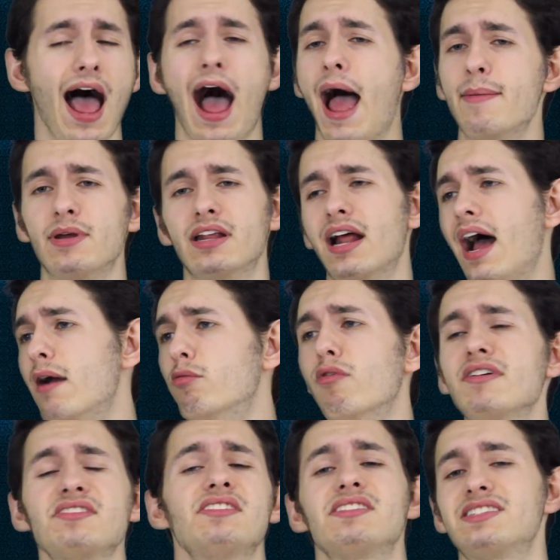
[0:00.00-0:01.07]
I
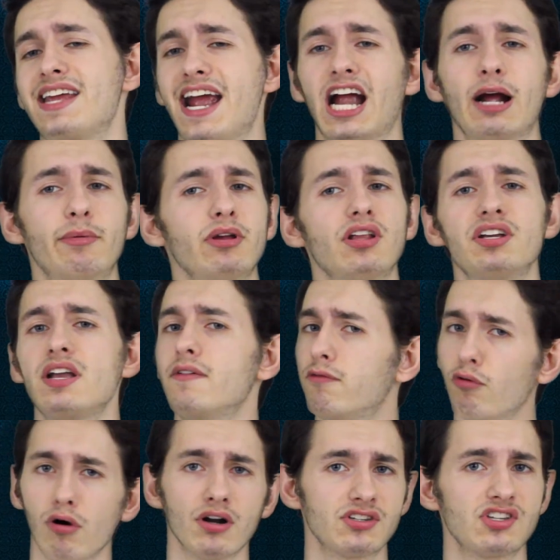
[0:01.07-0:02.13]
wasn't terribly looking
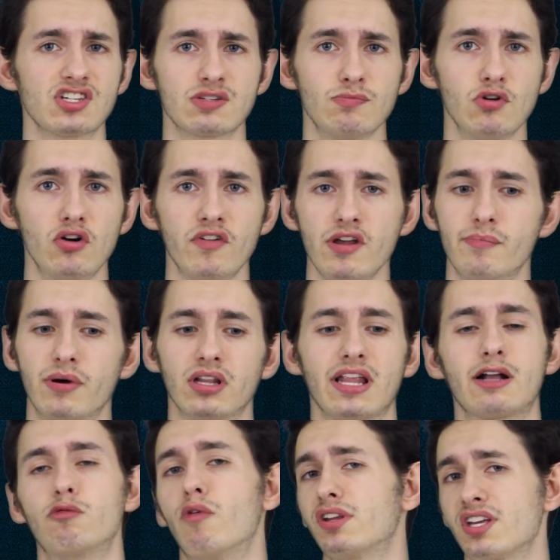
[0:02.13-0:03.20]
forward to this movie, but
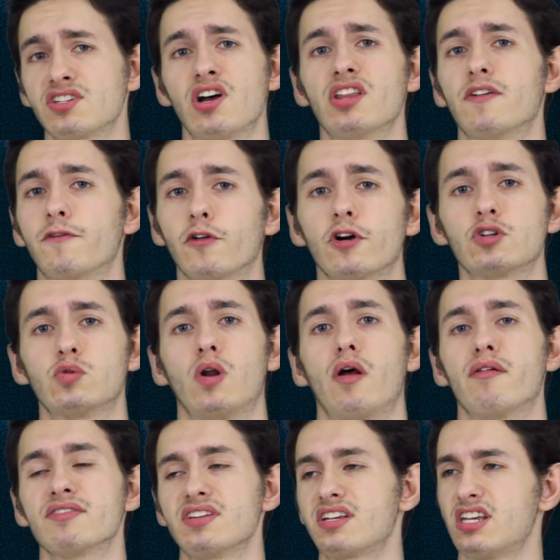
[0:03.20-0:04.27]
like once I saw the first one,
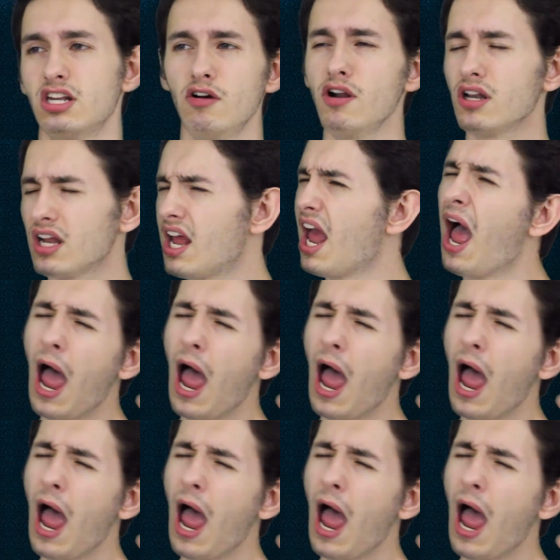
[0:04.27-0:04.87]
I was like, you know what?